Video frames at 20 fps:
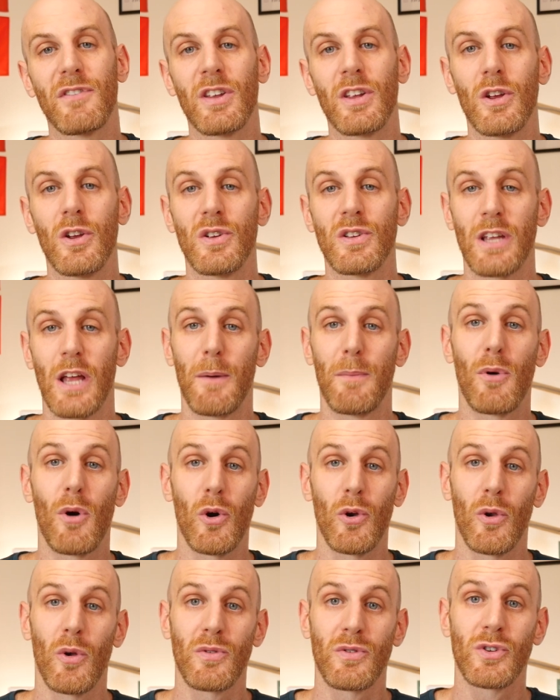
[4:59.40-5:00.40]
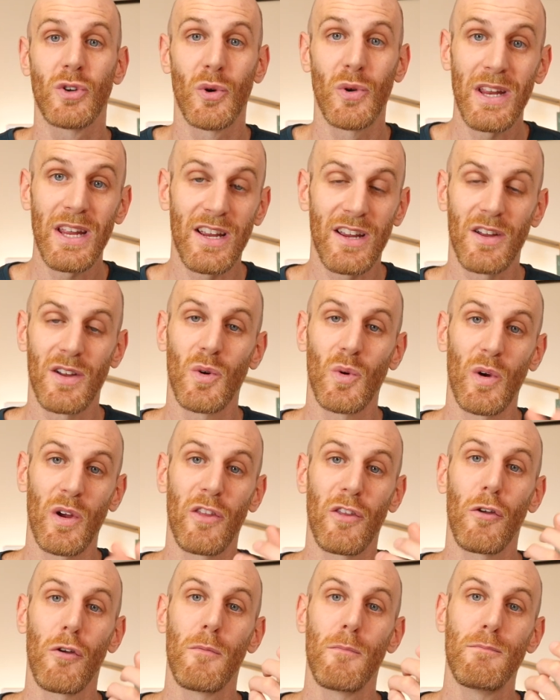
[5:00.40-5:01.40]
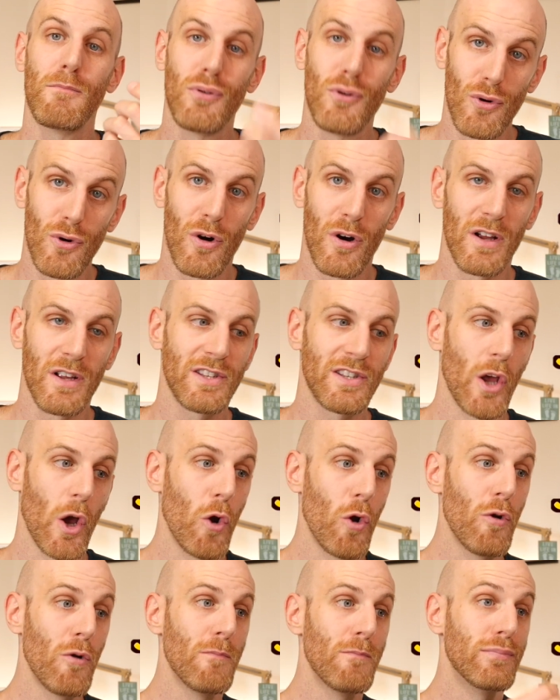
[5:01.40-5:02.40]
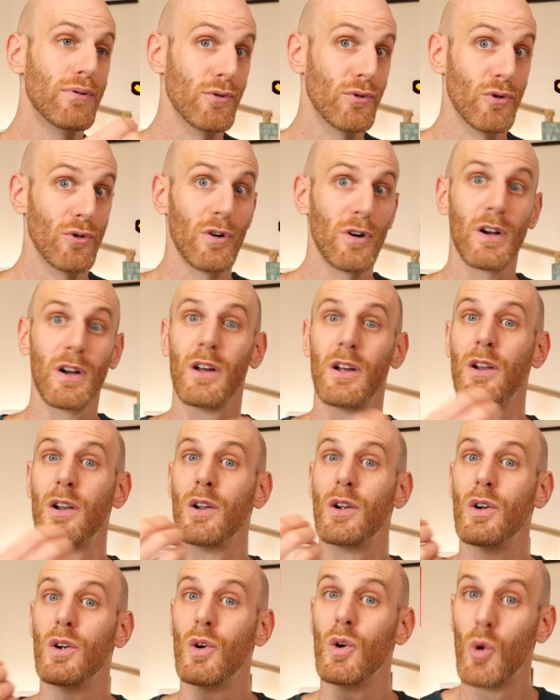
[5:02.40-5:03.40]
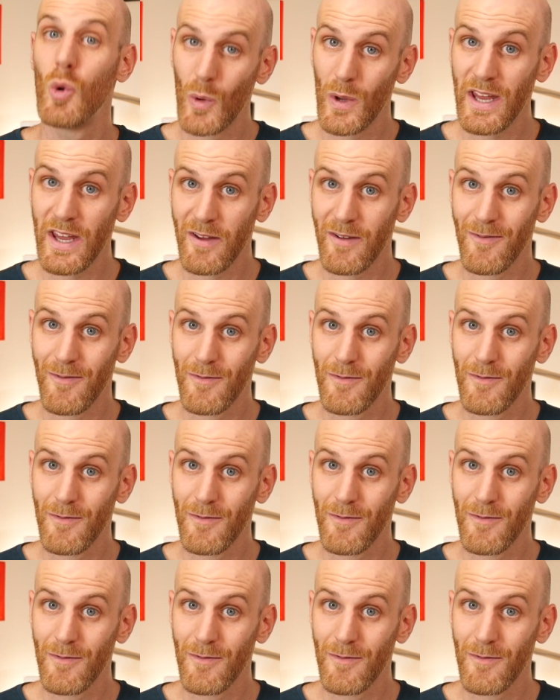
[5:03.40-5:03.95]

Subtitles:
to use a pronom tonique with pour. So pour lui.